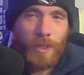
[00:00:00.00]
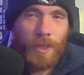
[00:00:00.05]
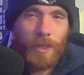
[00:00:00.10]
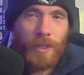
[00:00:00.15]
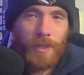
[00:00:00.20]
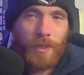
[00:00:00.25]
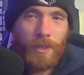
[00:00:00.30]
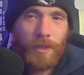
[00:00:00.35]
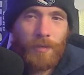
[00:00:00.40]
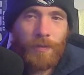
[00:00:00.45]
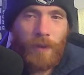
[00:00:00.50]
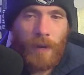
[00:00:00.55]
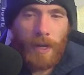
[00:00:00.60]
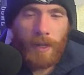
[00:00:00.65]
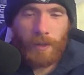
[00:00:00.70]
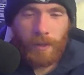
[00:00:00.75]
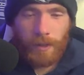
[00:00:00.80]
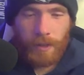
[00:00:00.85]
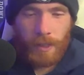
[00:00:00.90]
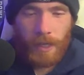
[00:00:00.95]
I think those
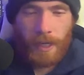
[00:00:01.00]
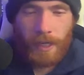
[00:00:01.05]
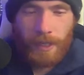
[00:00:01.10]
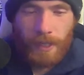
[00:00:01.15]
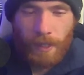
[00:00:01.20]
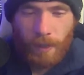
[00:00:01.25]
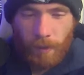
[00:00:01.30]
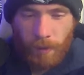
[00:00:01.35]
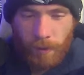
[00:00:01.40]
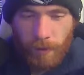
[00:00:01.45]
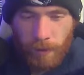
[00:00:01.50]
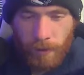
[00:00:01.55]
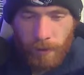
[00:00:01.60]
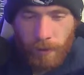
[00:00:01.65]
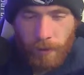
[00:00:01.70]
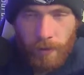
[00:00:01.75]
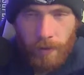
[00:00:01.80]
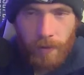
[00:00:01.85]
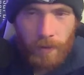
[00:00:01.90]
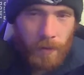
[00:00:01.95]
finally died out
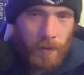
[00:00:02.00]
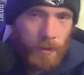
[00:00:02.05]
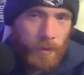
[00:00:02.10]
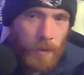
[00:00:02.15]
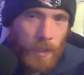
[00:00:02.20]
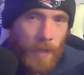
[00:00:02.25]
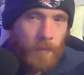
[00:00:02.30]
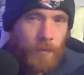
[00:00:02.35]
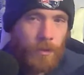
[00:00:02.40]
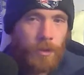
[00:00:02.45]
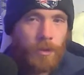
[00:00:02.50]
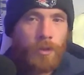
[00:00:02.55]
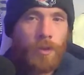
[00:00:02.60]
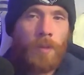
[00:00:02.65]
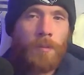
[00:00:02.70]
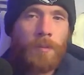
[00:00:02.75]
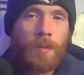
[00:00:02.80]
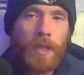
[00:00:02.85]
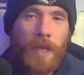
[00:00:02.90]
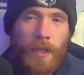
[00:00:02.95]
after
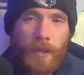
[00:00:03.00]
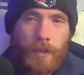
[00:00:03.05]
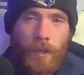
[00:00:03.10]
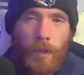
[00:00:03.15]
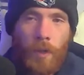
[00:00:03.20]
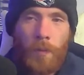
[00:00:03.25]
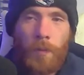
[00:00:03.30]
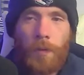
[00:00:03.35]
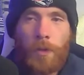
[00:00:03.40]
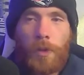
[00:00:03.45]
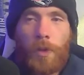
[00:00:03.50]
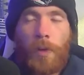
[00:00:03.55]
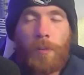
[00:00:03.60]
Trump got COVID.